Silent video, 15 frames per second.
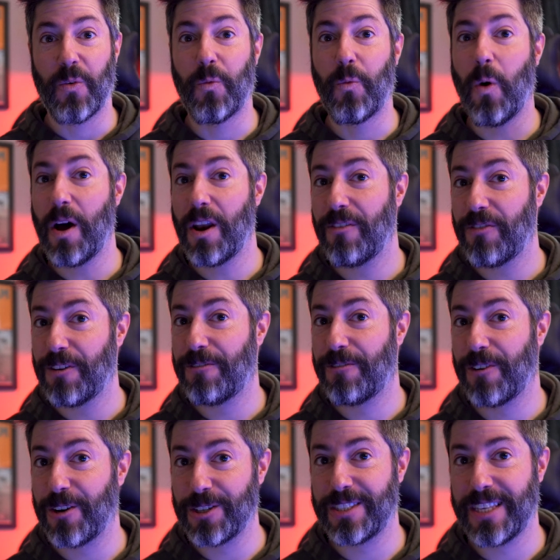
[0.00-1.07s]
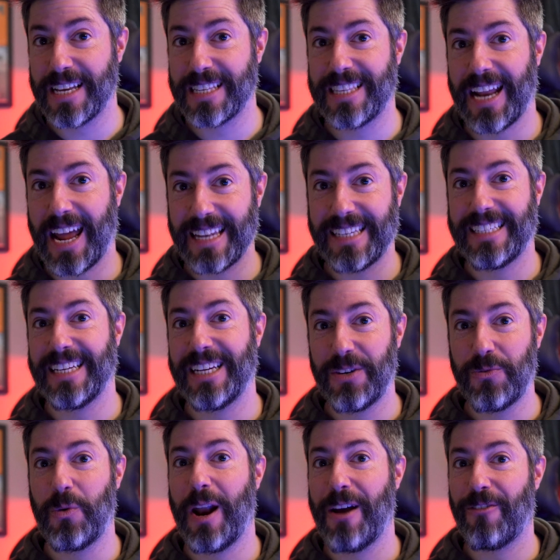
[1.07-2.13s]
One of the first things that I
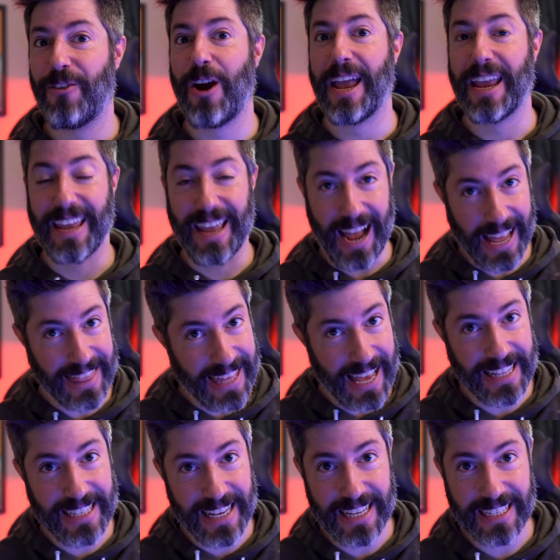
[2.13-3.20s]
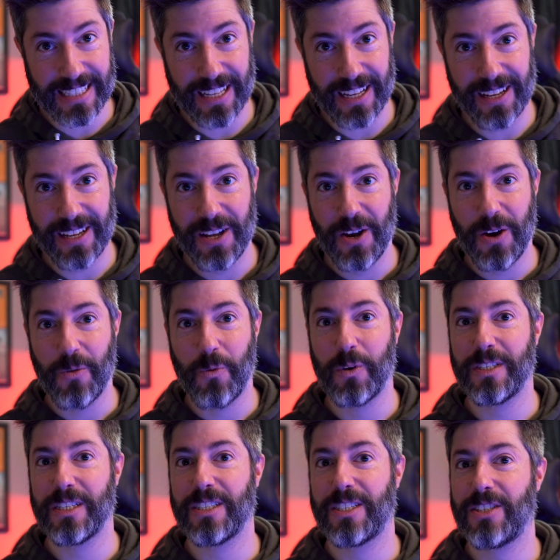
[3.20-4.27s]
did whenever I got that Tesla
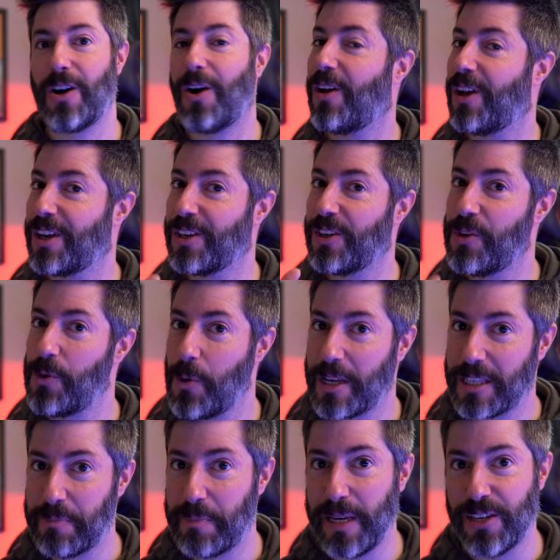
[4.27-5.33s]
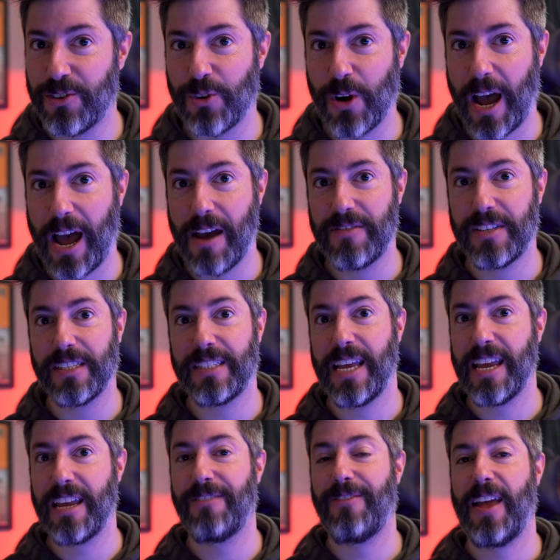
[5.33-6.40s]
was install a USB drive to
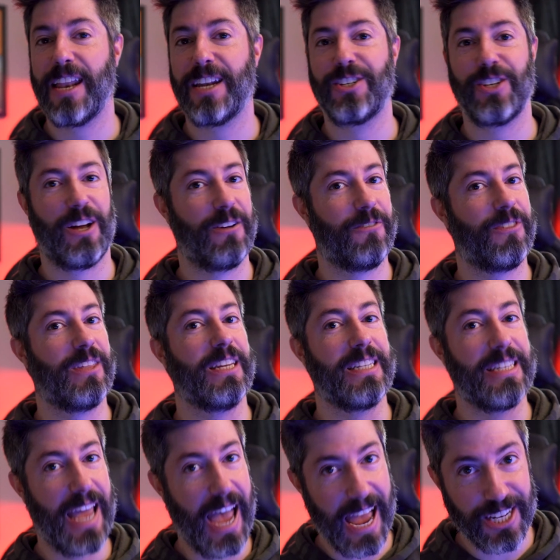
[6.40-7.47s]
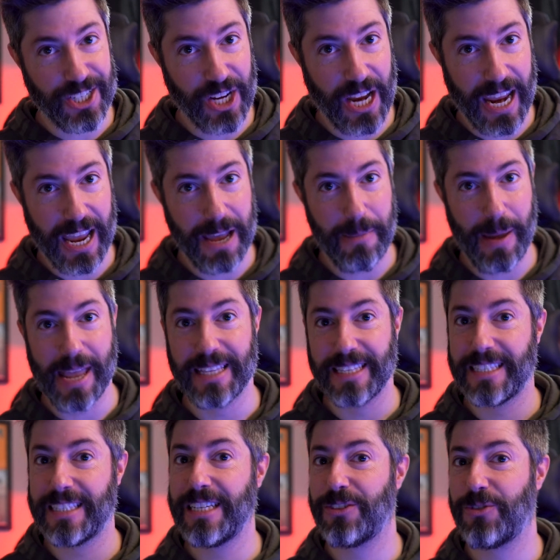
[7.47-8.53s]
take advantage of the Dashcam and
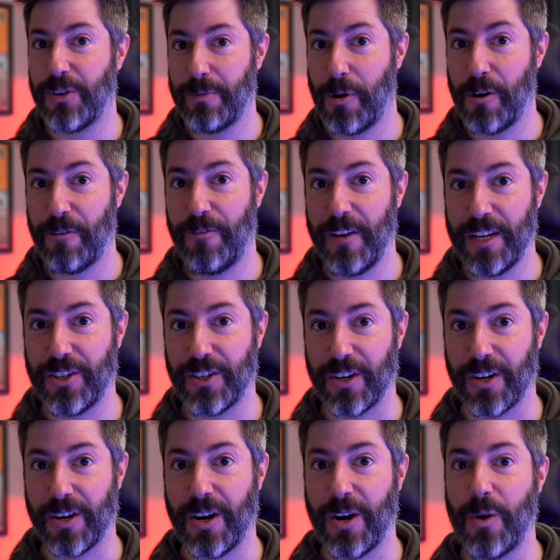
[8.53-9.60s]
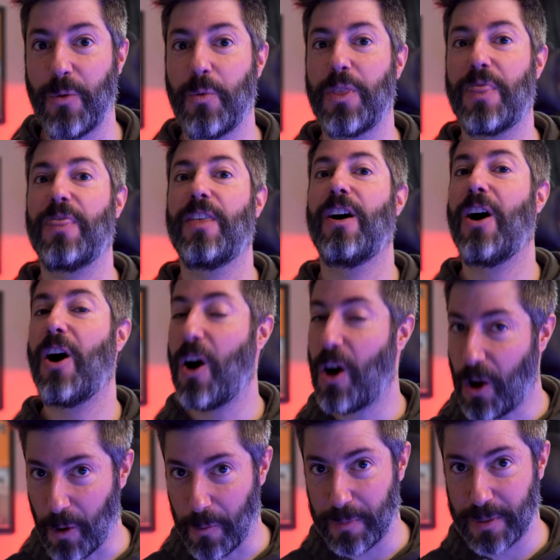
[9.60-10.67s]
Sentry Mode feature with the
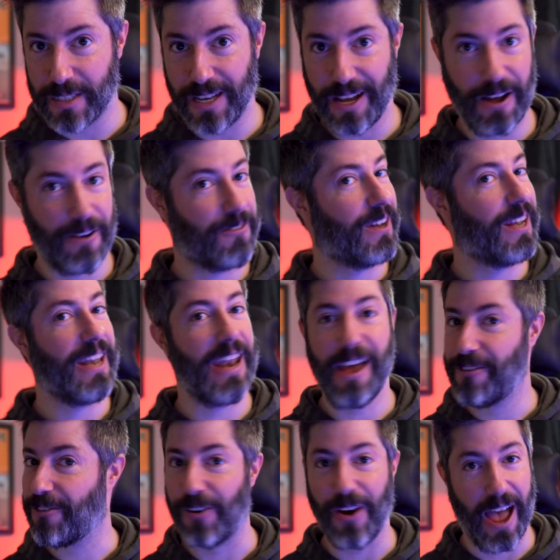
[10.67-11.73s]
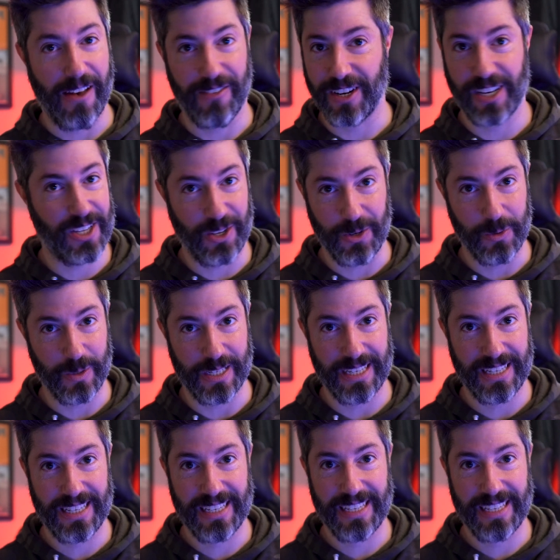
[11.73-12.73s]
hopes of never having to use it.